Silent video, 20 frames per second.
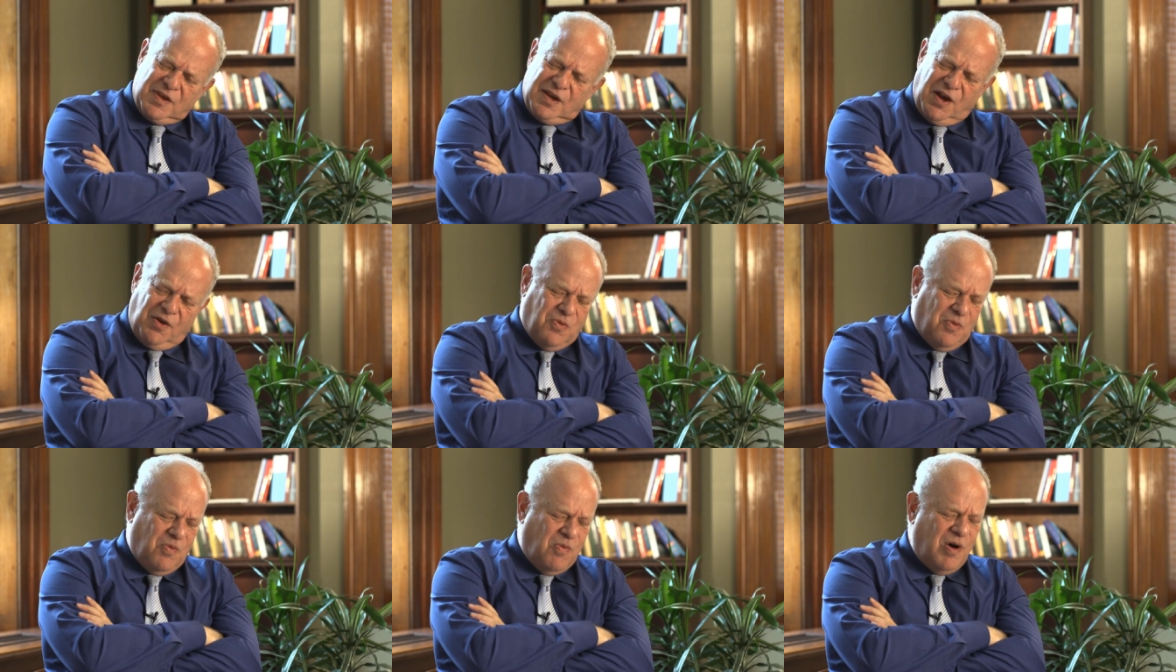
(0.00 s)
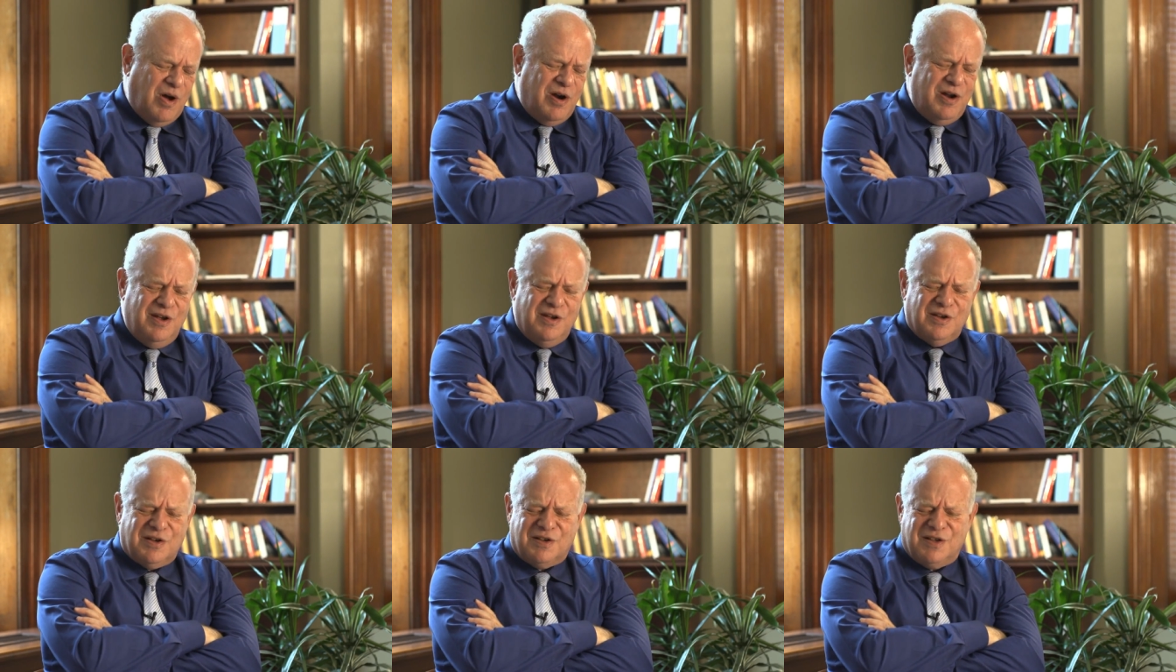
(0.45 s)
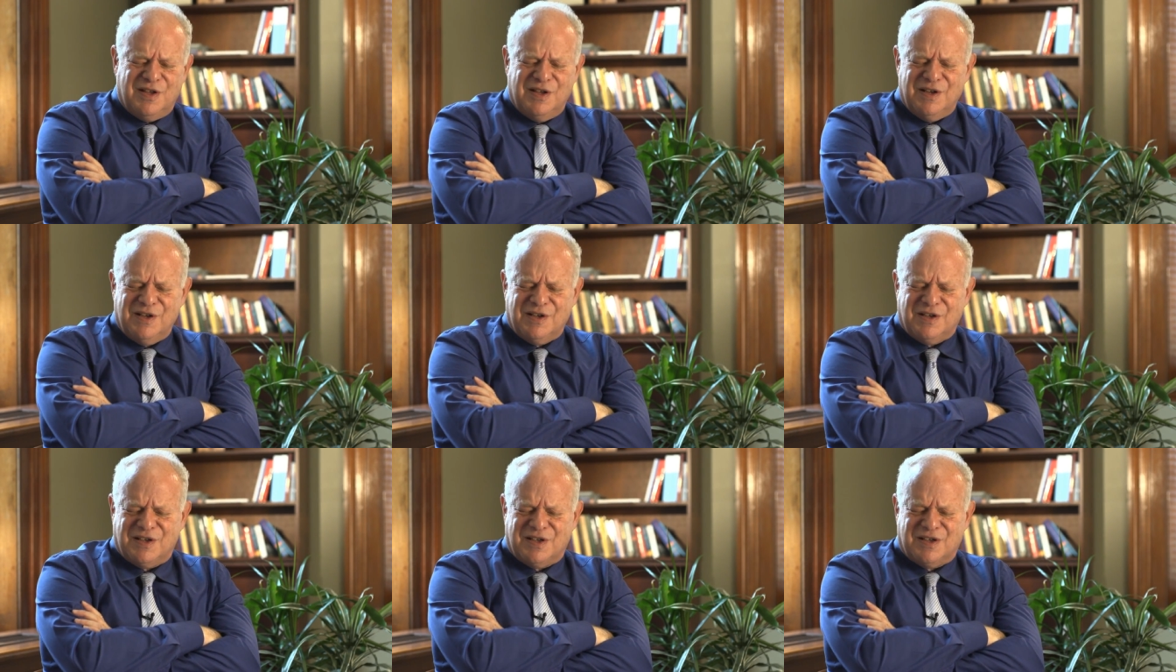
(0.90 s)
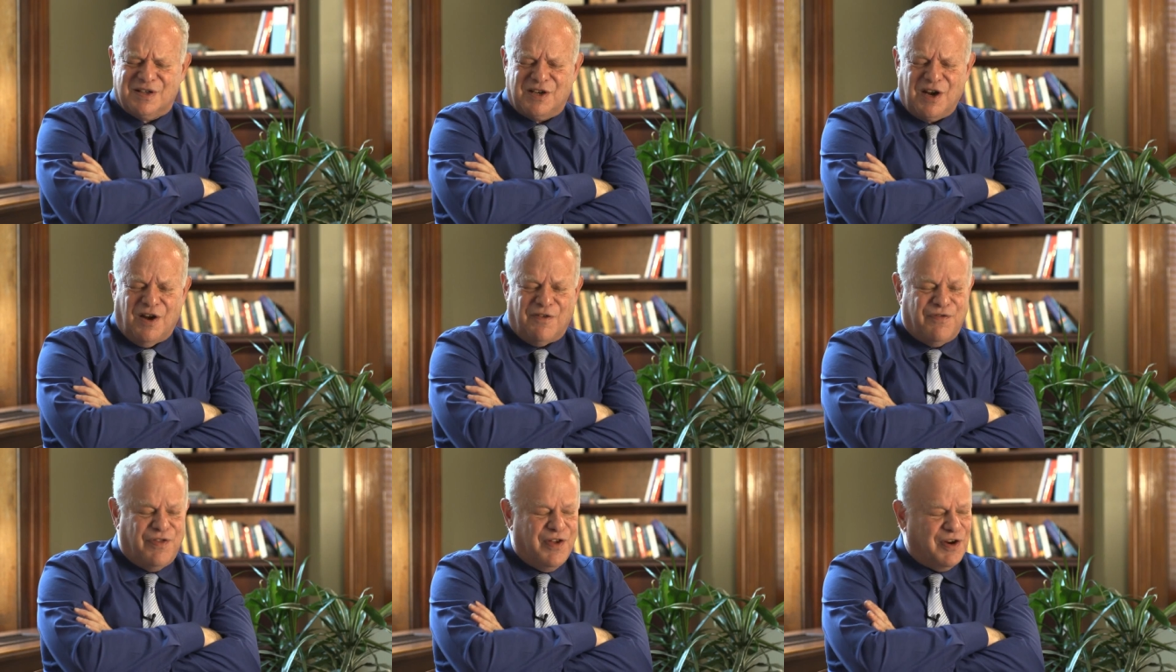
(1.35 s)
and what is this
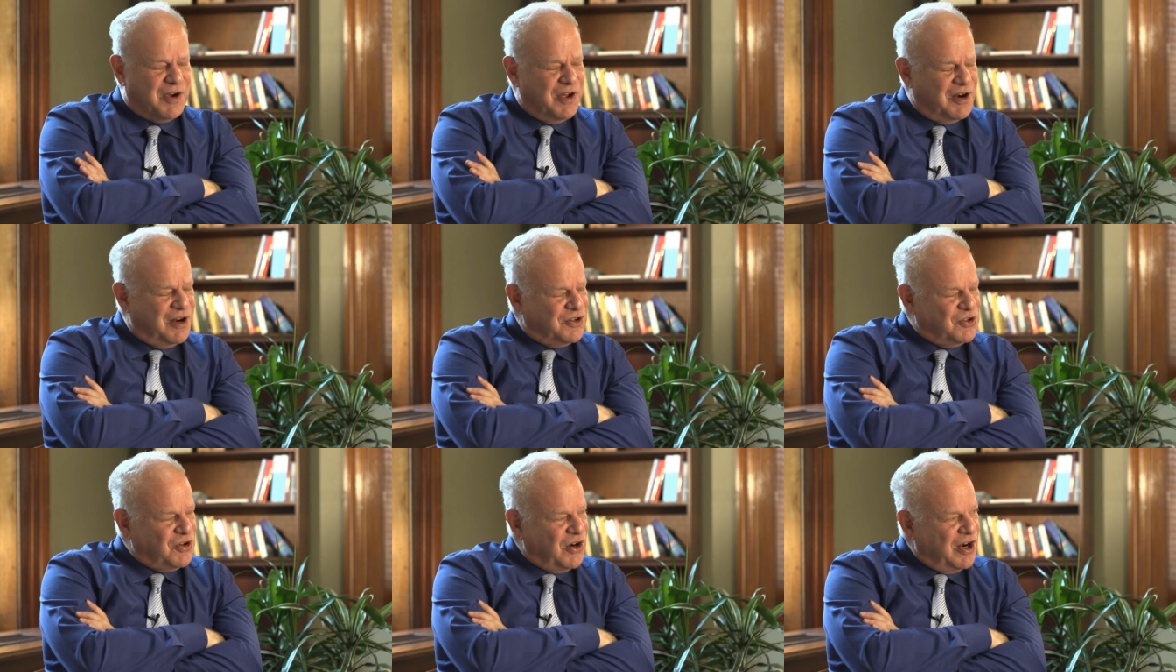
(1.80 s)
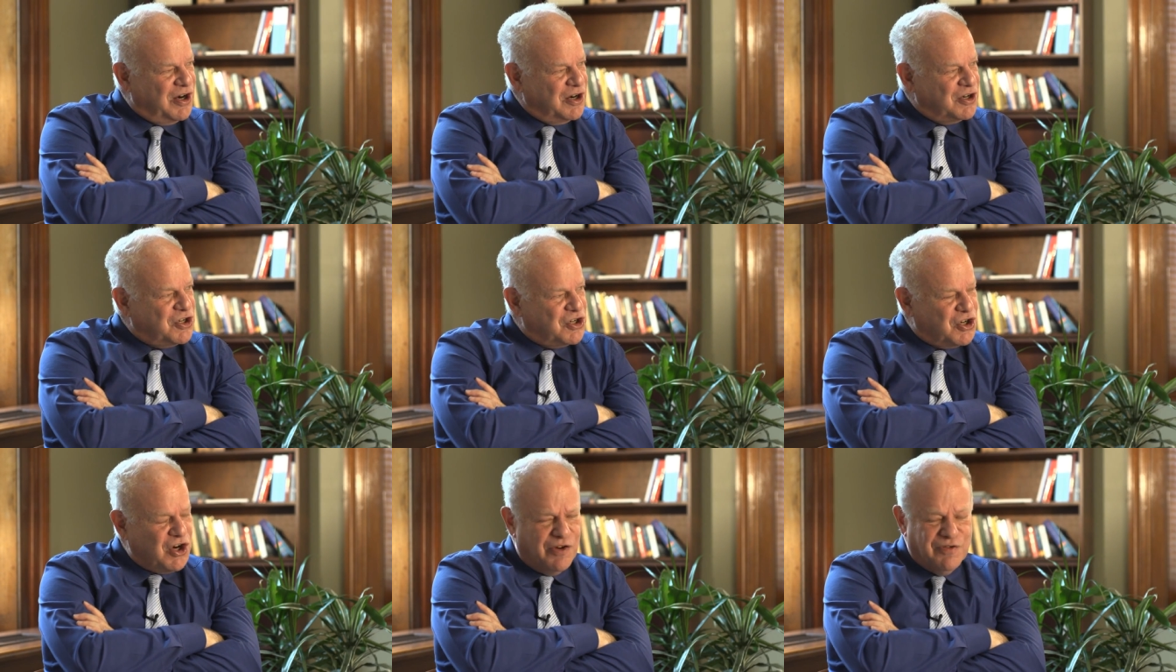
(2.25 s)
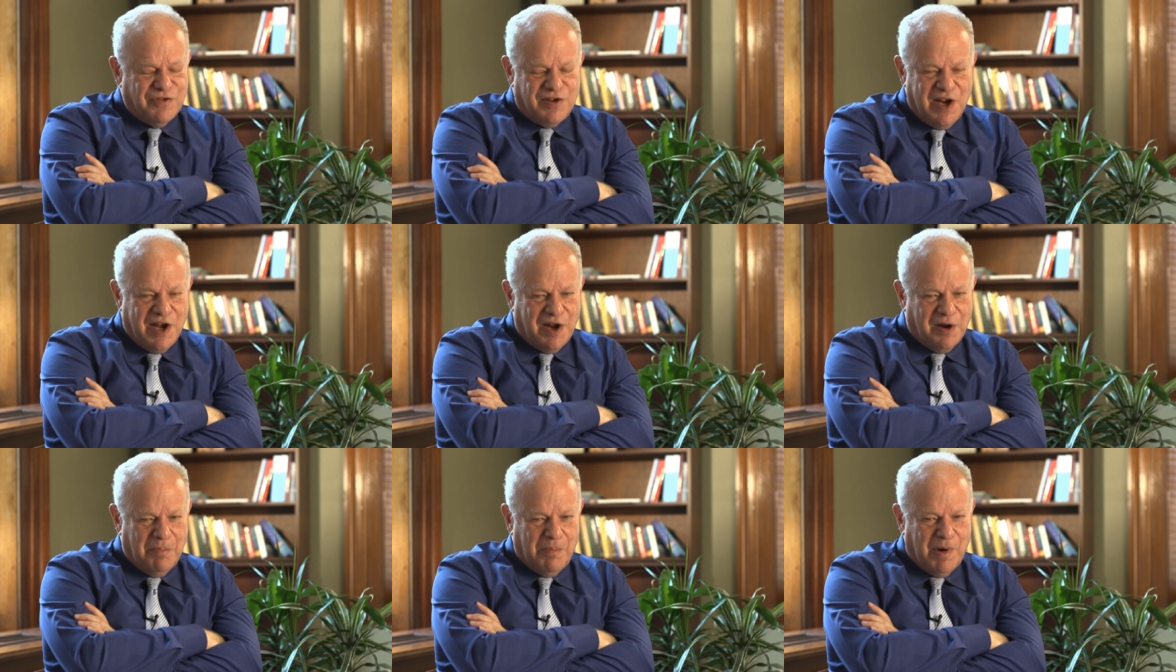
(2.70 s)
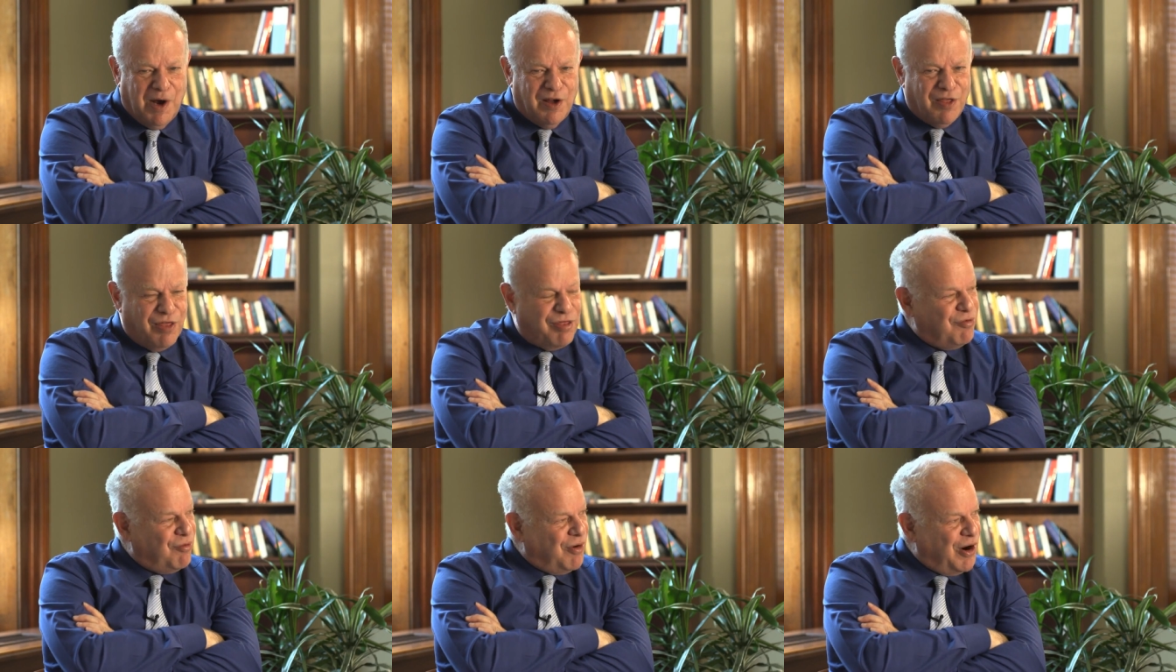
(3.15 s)
stuff they're going to try to shove down my
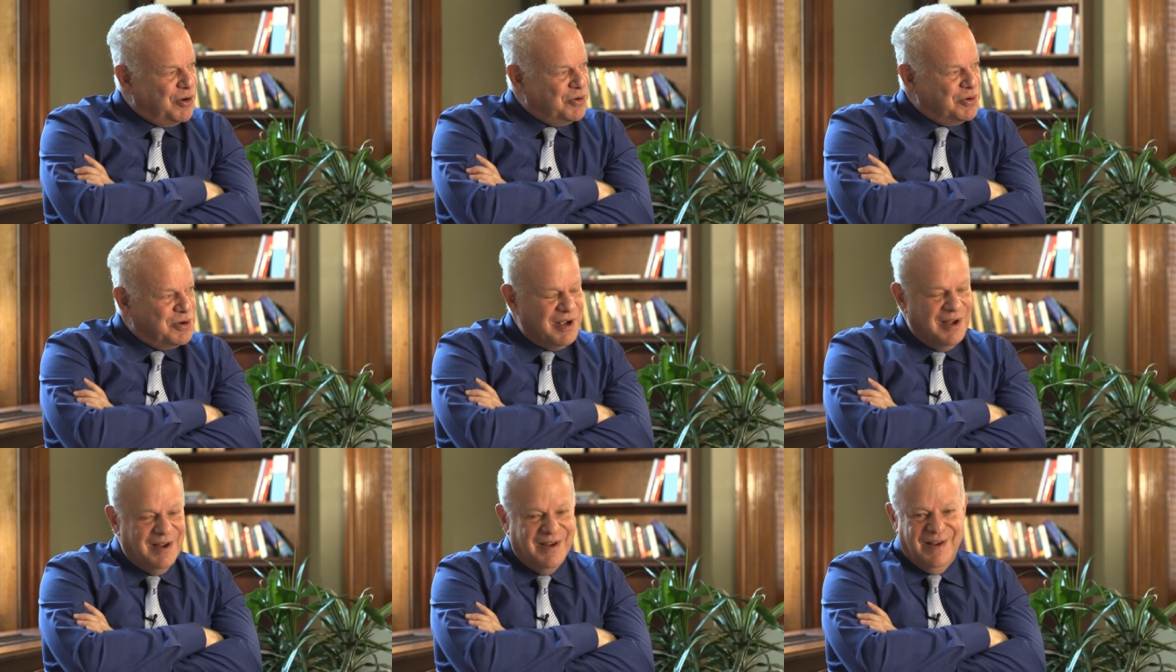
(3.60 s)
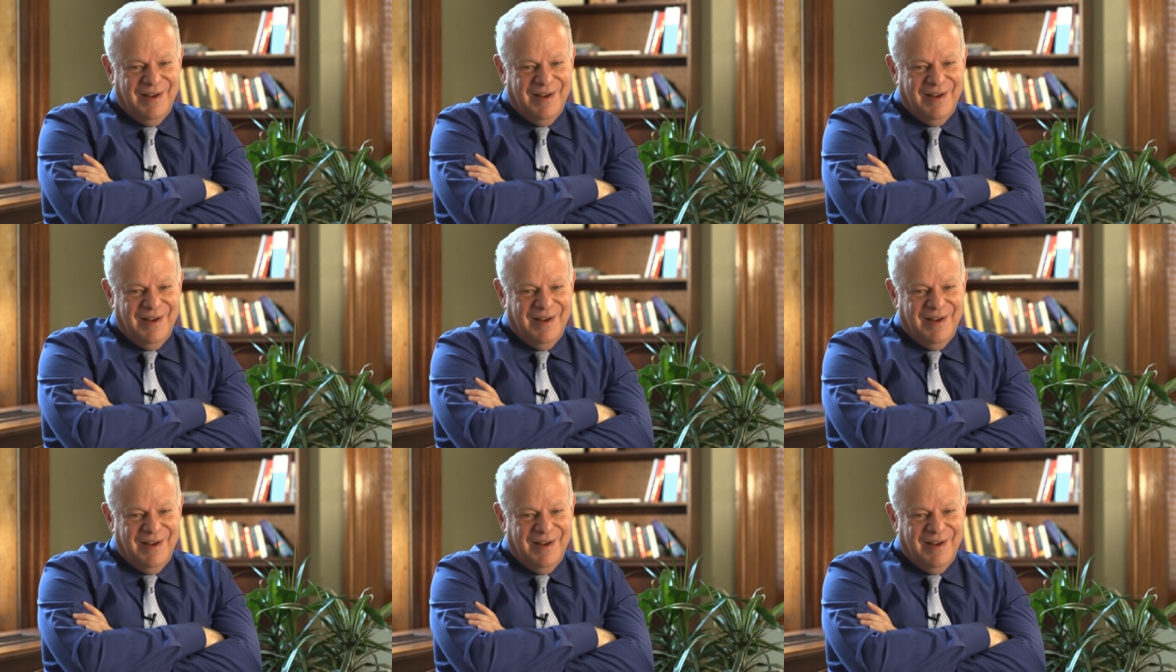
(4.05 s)
throat,